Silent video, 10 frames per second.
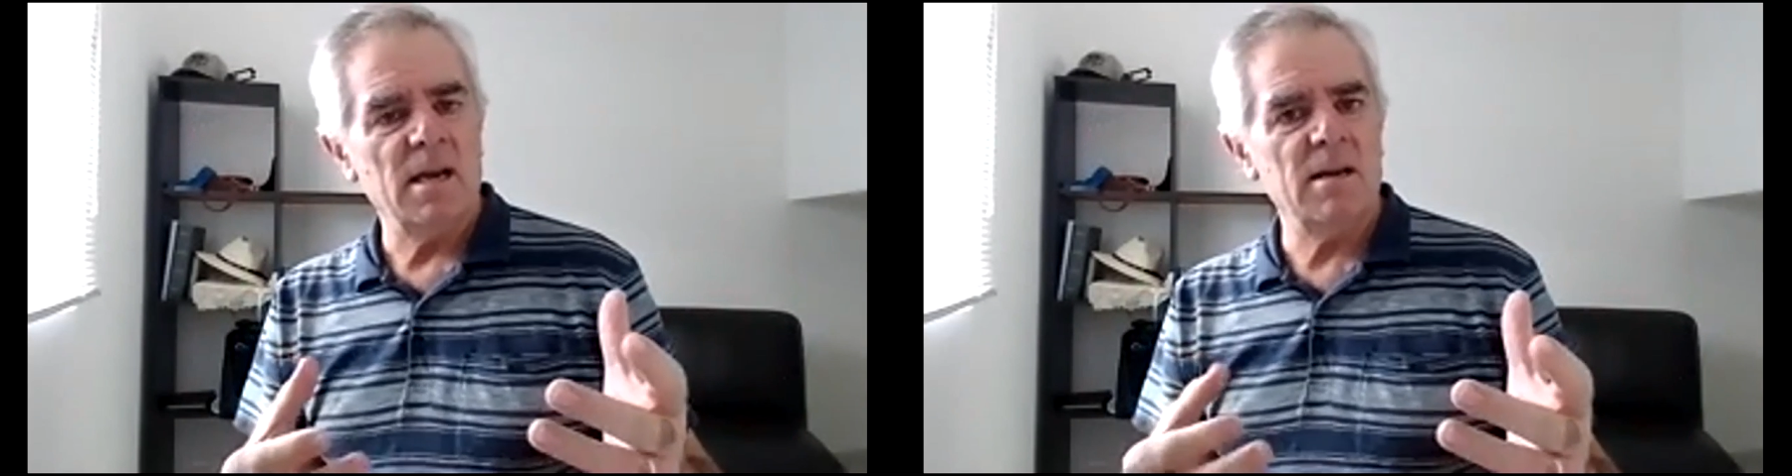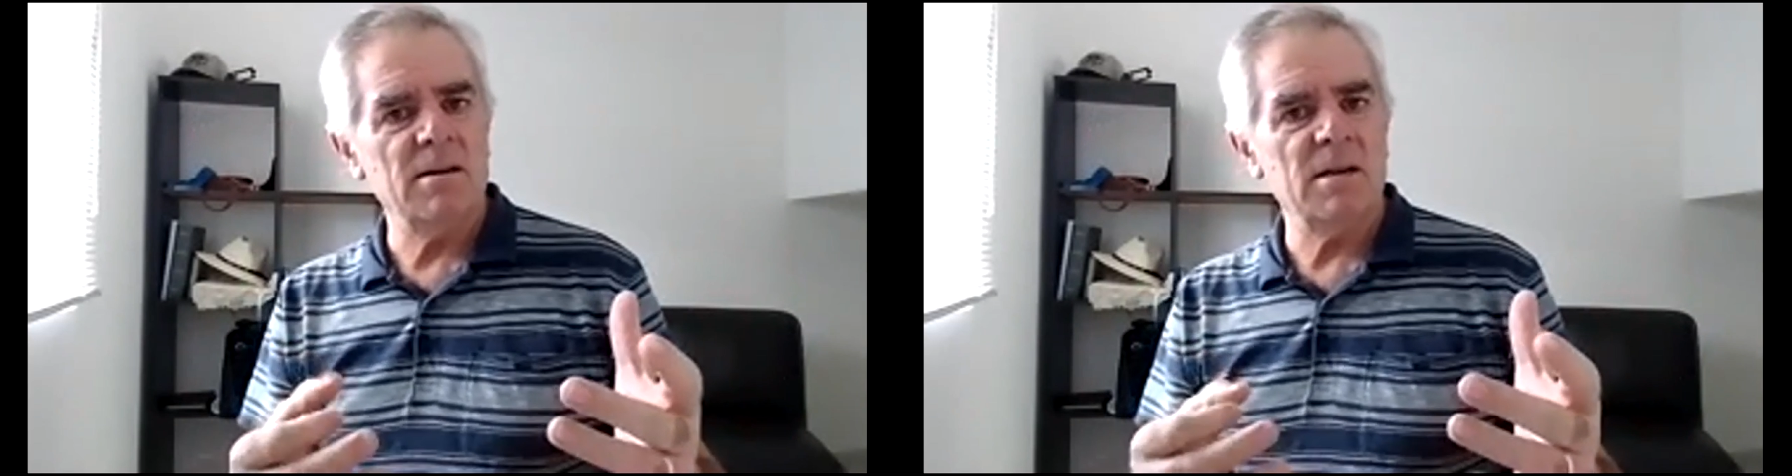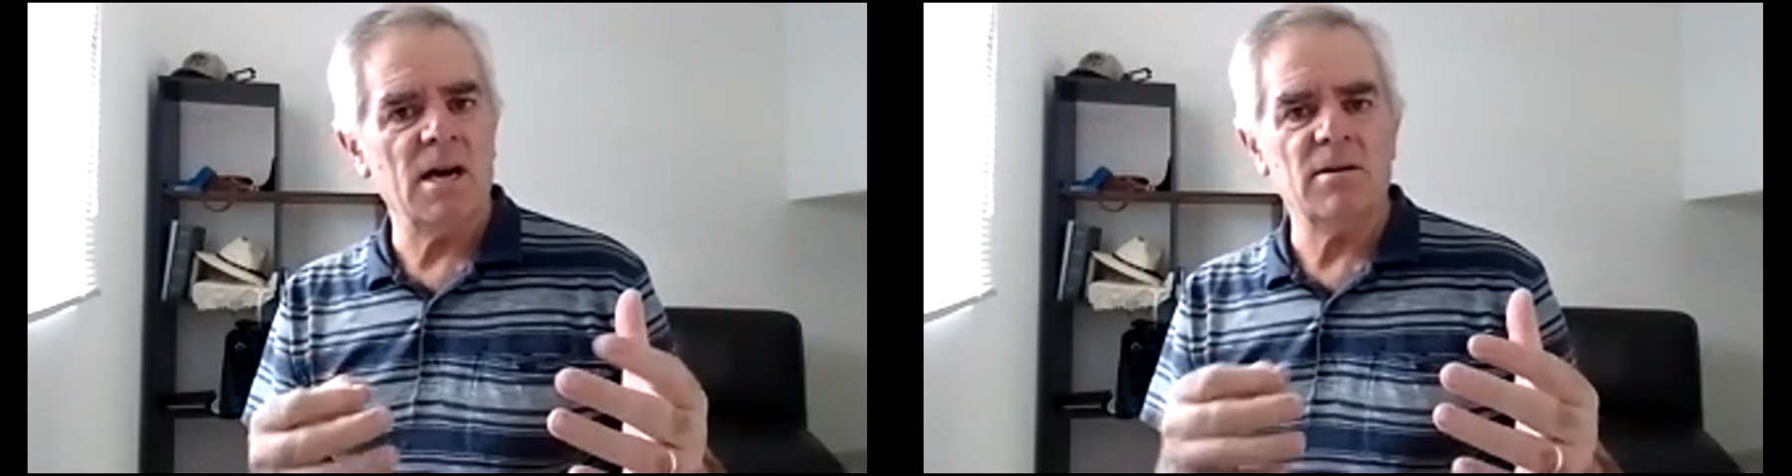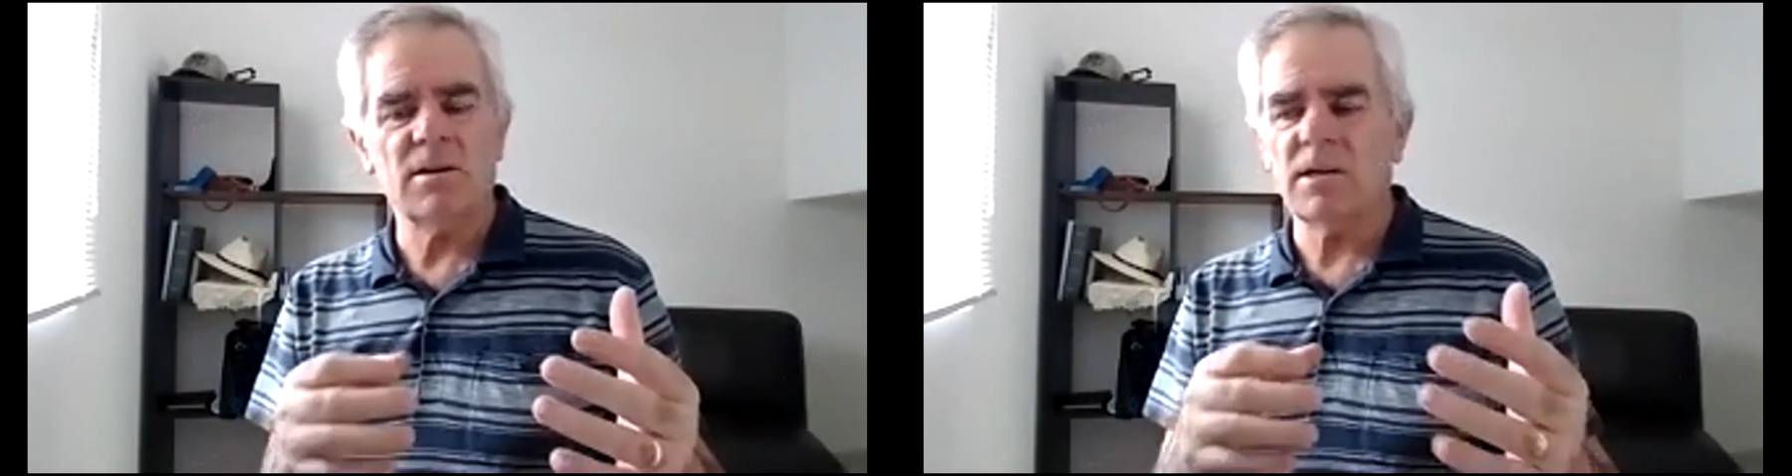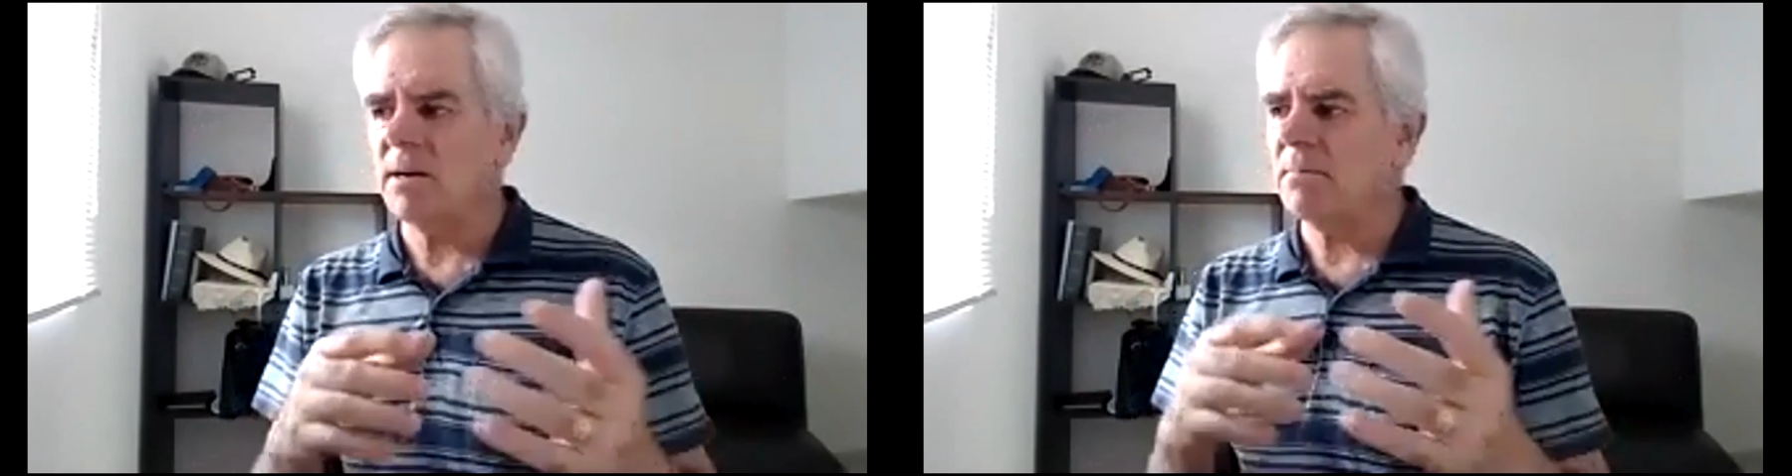And how
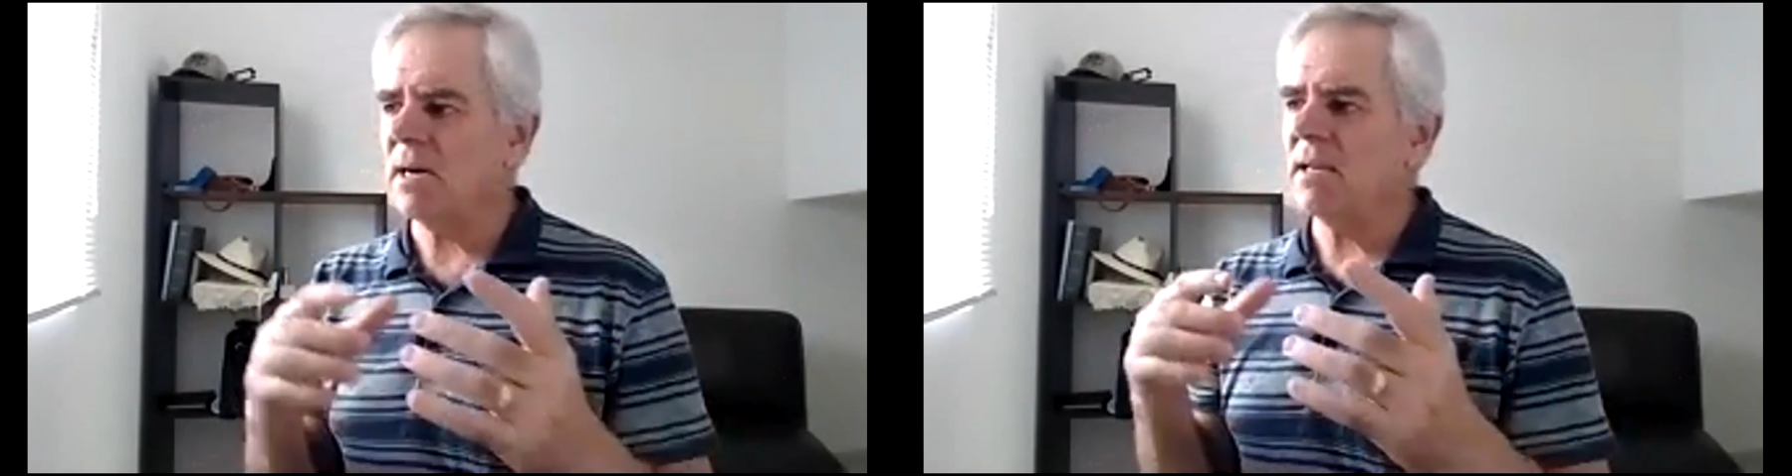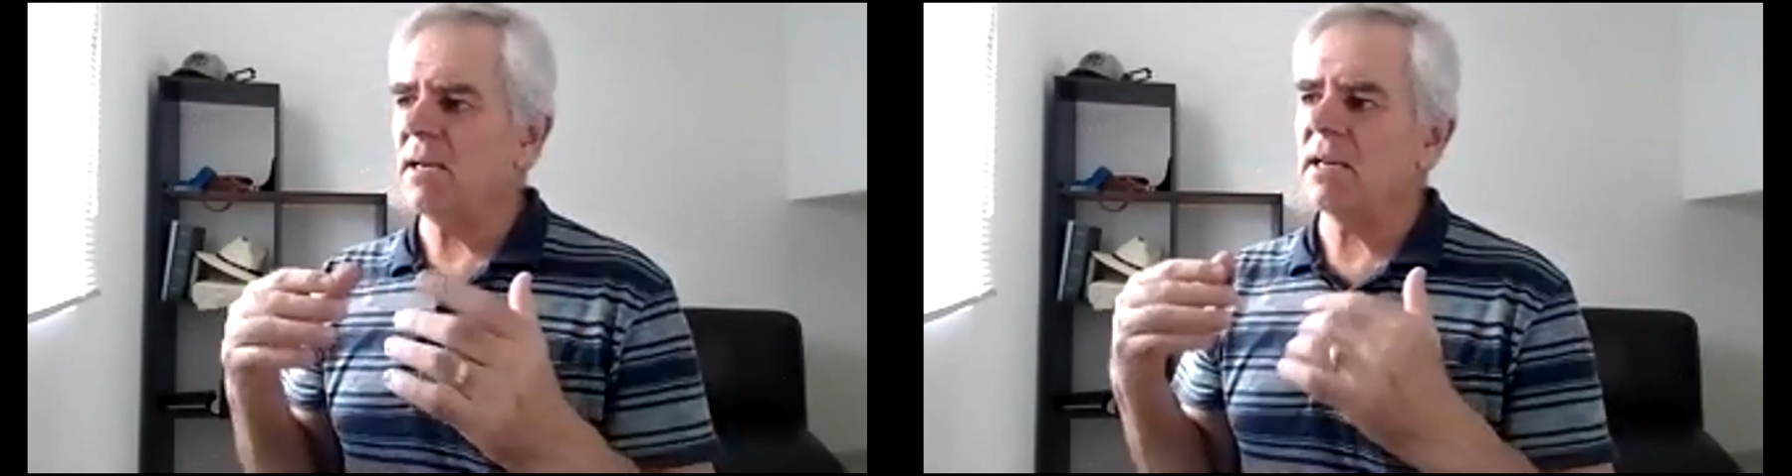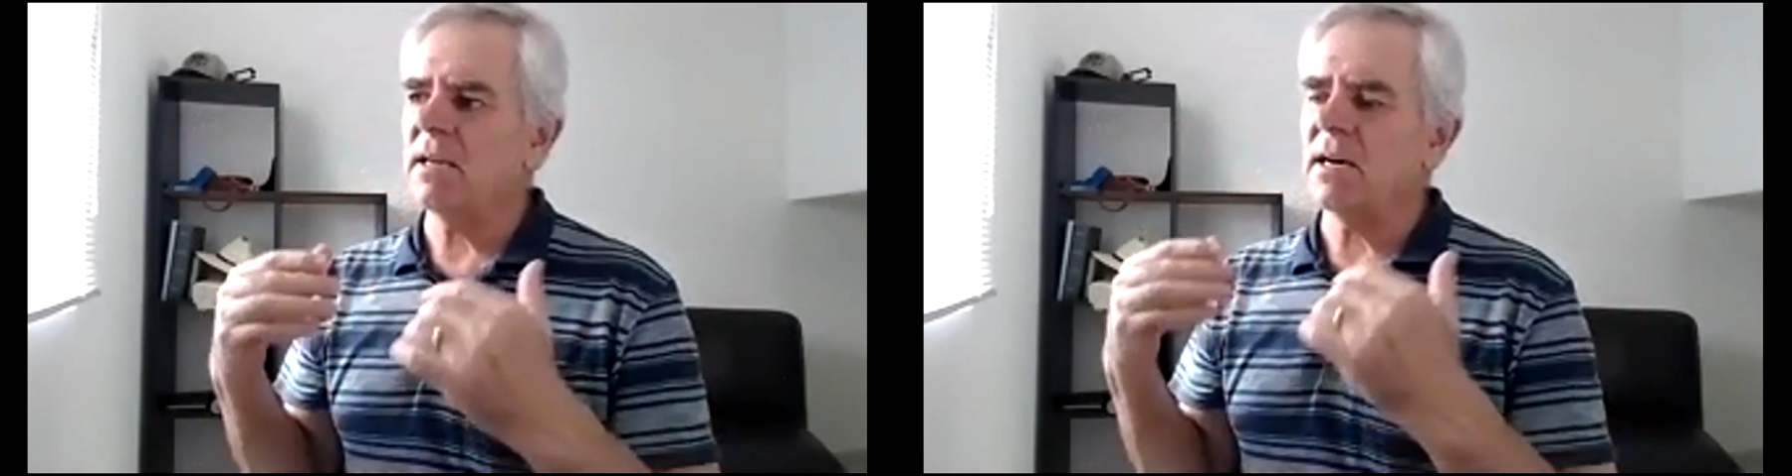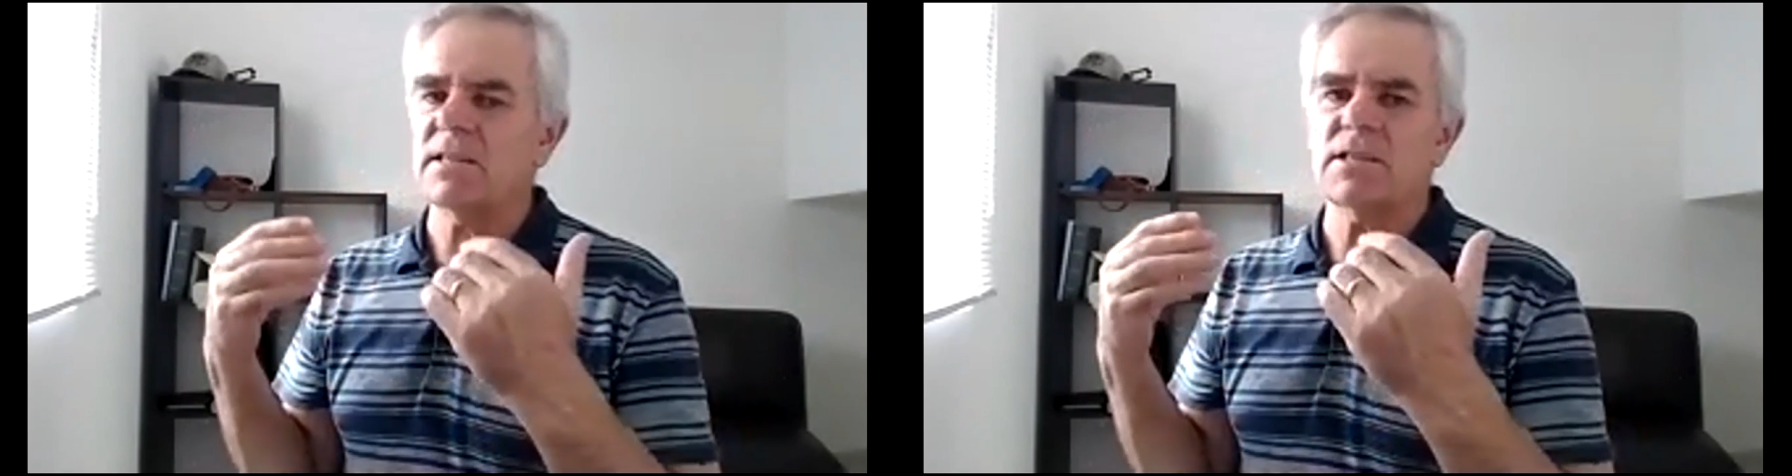come I got